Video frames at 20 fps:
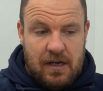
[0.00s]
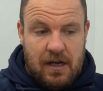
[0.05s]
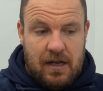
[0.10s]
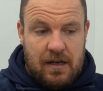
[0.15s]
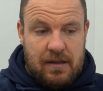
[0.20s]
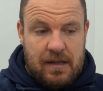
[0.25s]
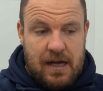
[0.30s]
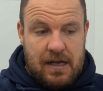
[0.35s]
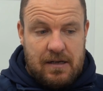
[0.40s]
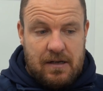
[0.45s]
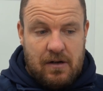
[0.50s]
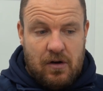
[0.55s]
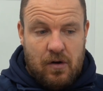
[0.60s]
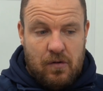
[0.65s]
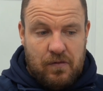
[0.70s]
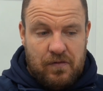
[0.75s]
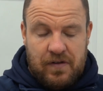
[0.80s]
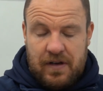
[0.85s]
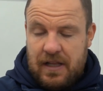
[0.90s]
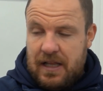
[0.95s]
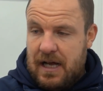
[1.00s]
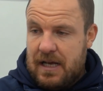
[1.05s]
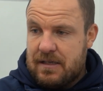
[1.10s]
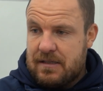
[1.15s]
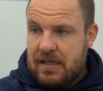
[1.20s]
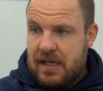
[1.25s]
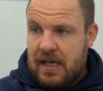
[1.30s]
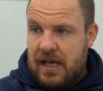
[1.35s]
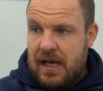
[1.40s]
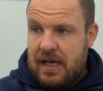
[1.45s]
and that hopefully
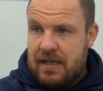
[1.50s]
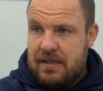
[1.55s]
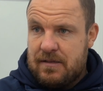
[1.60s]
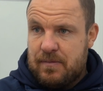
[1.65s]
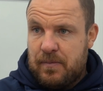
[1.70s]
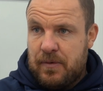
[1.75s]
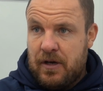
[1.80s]
that's the case.